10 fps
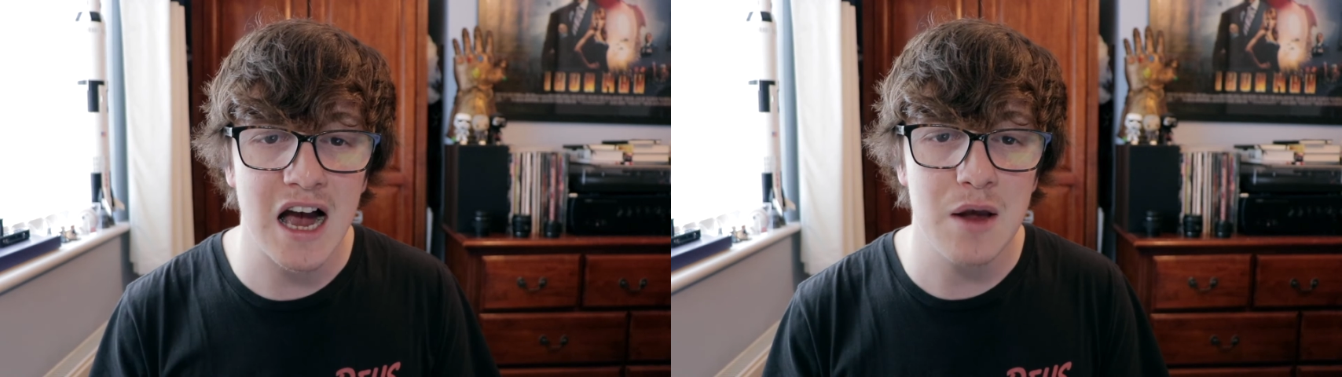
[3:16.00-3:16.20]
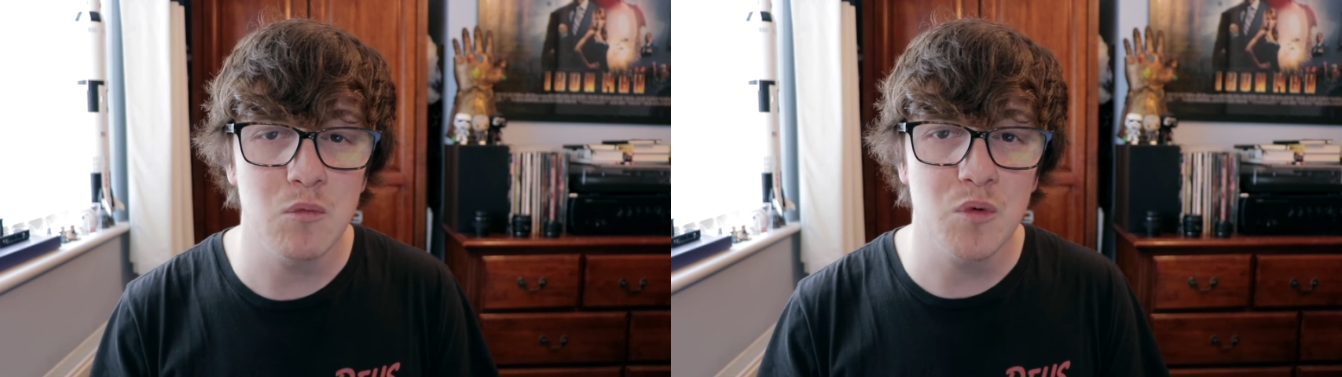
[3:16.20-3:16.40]

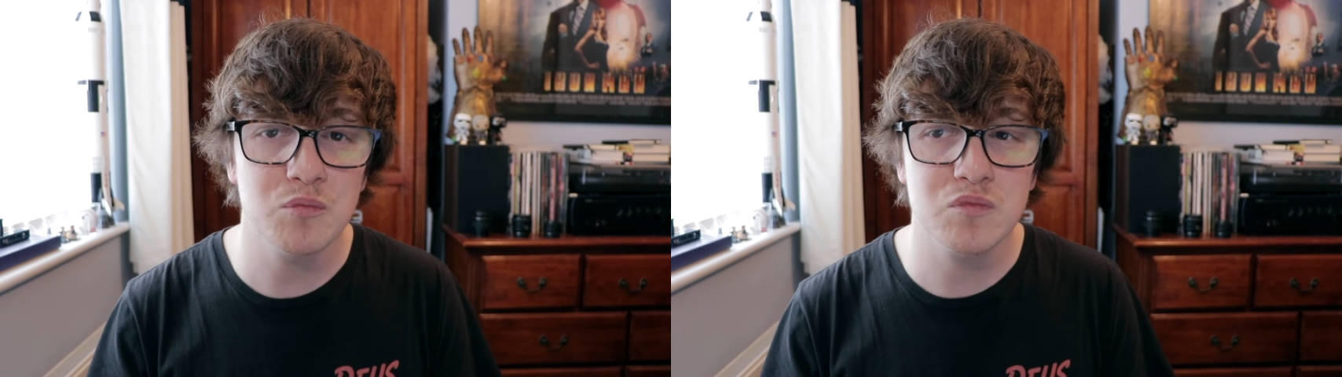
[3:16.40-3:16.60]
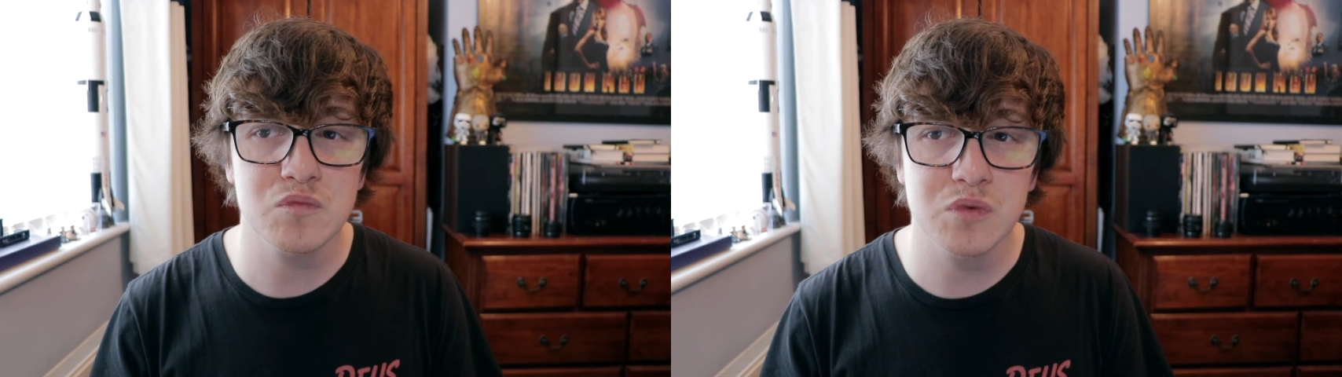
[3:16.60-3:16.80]
I
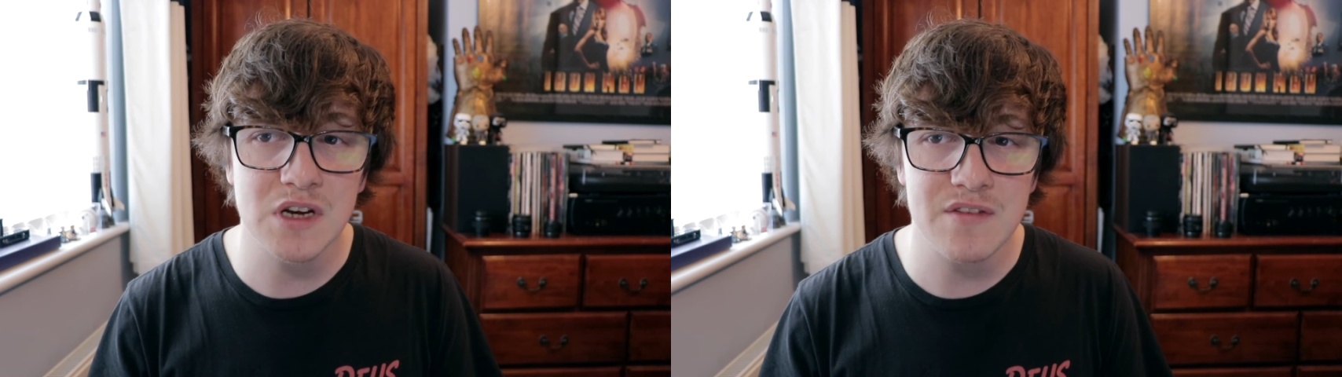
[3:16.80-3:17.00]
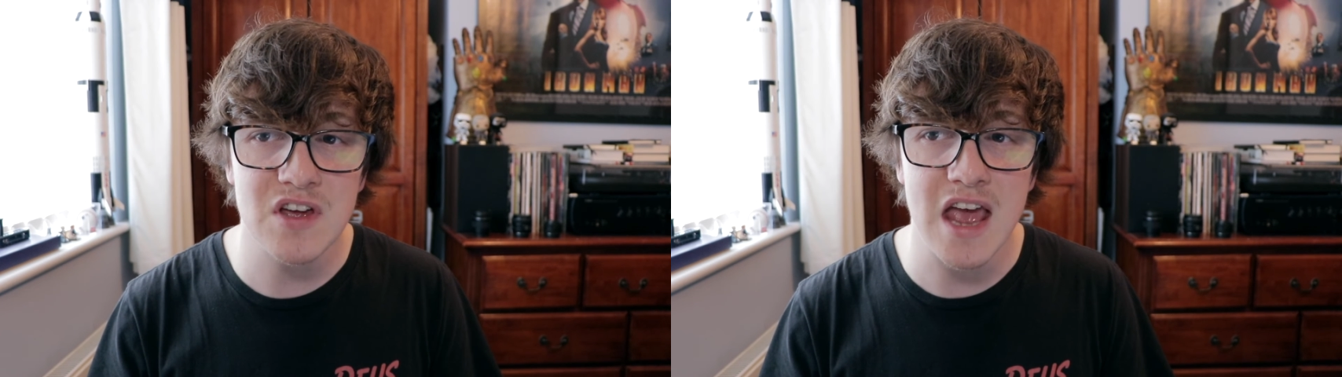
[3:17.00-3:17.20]
will
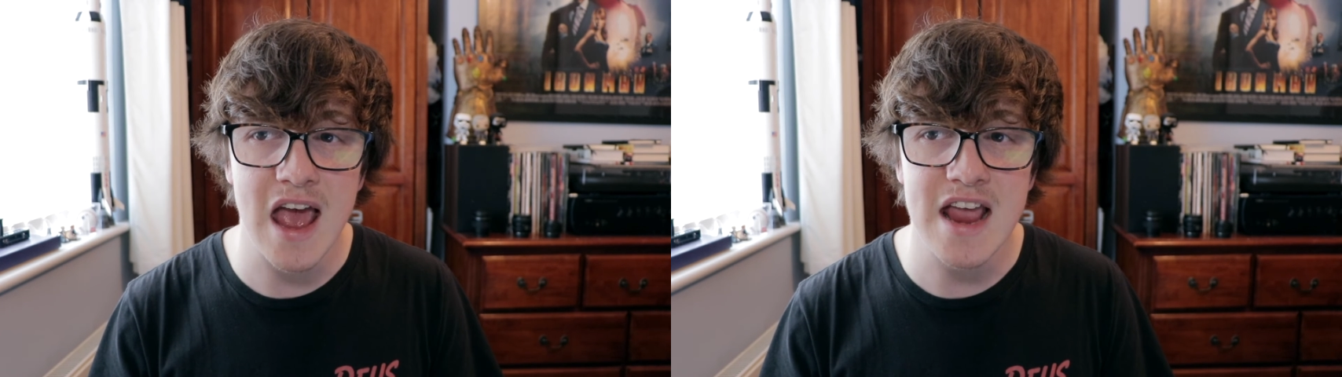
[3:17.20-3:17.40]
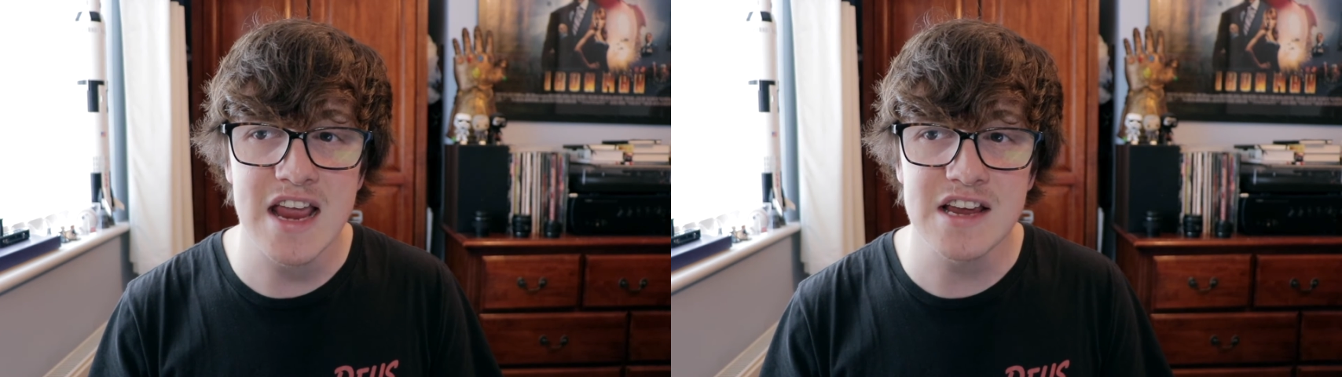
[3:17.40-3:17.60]
give it
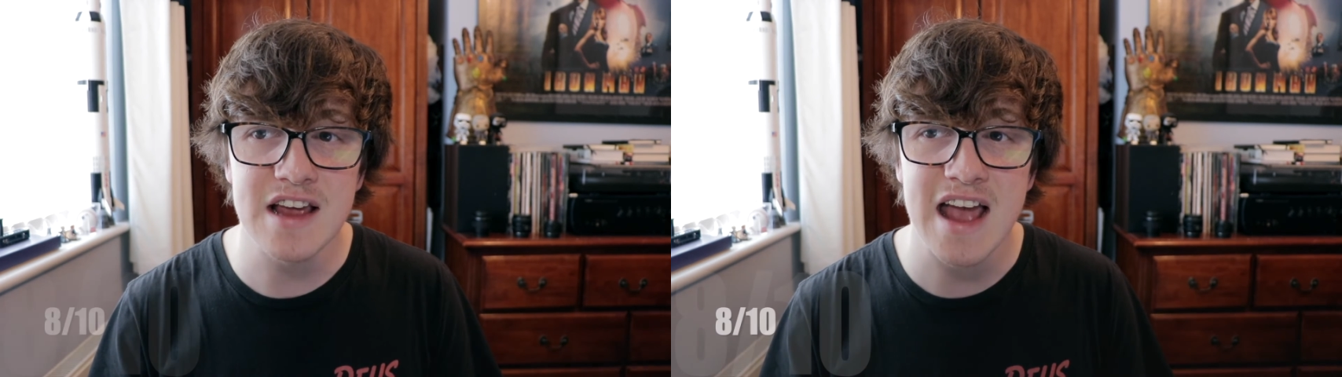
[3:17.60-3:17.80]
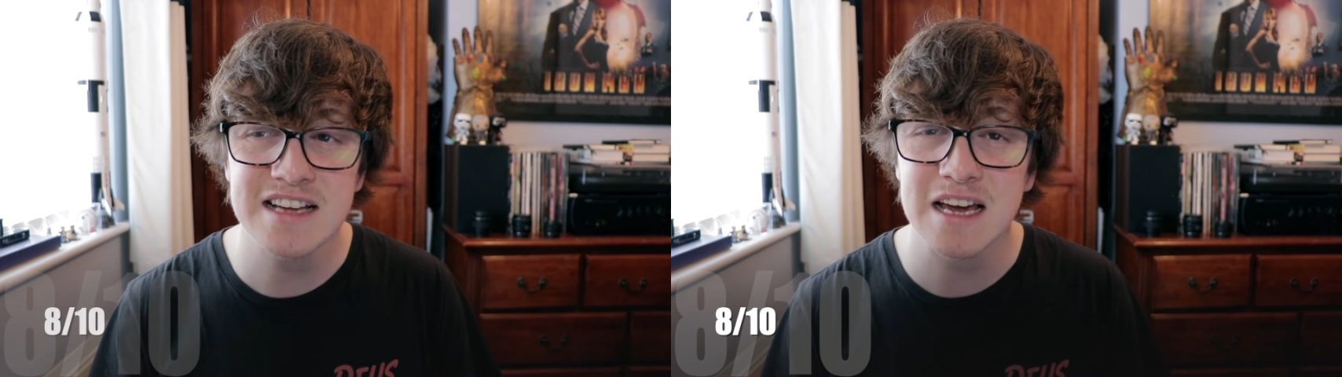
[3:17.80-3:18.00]

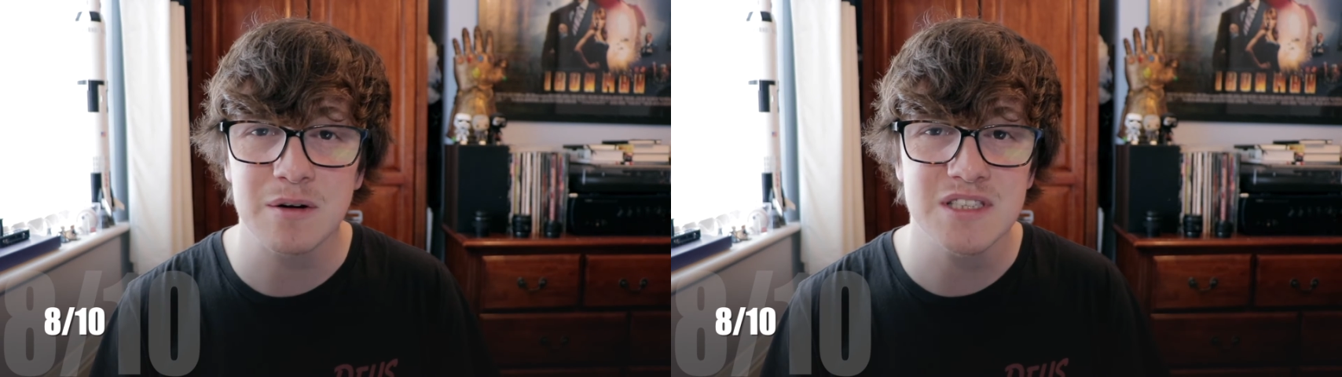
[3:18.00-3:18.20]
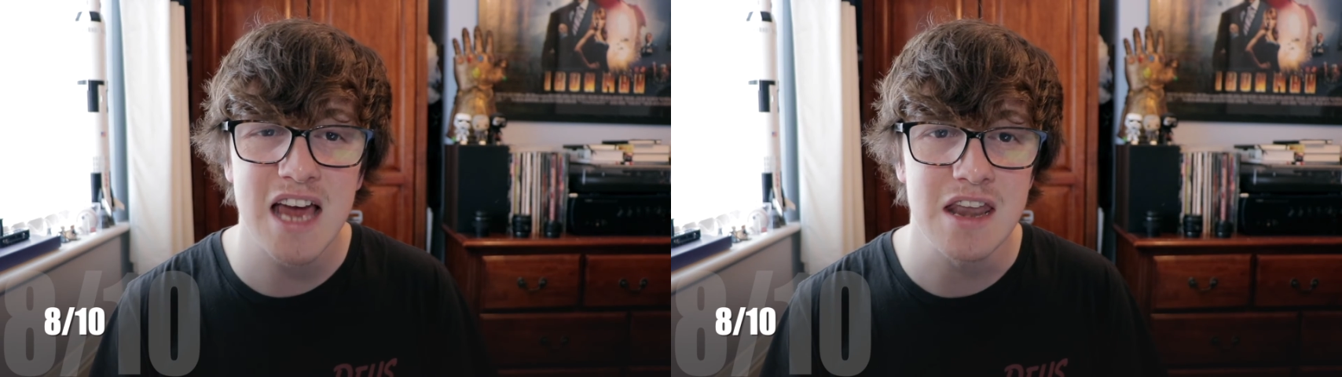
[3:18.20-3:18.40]
a 8
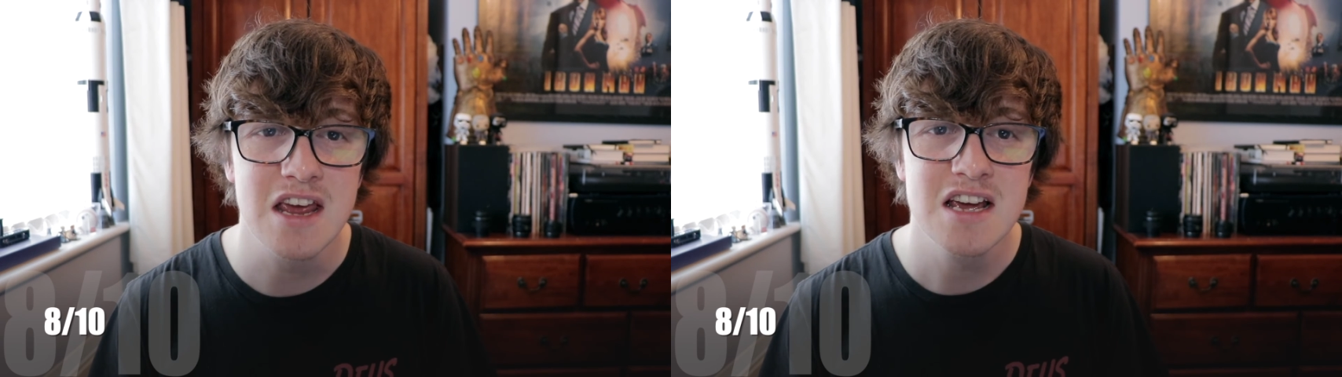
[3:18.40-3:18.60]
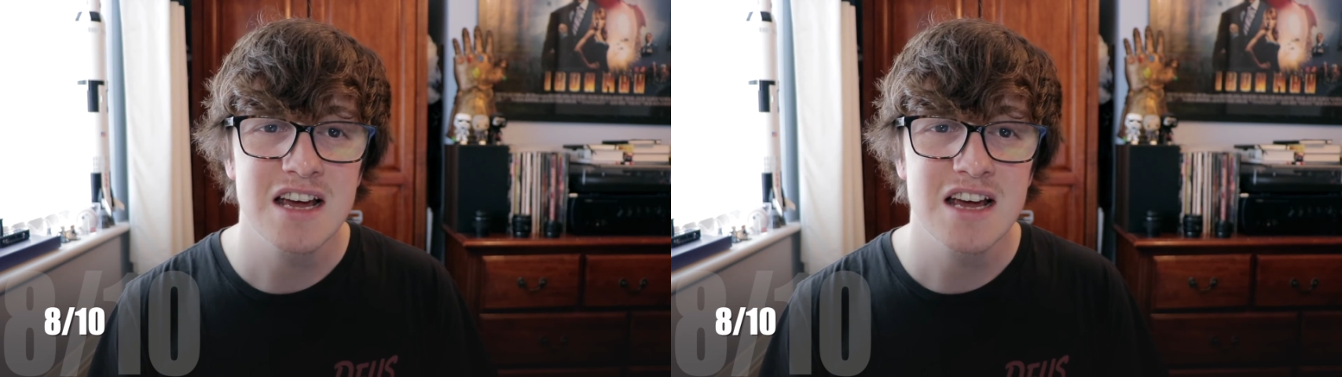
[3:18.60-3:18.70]
out of 10.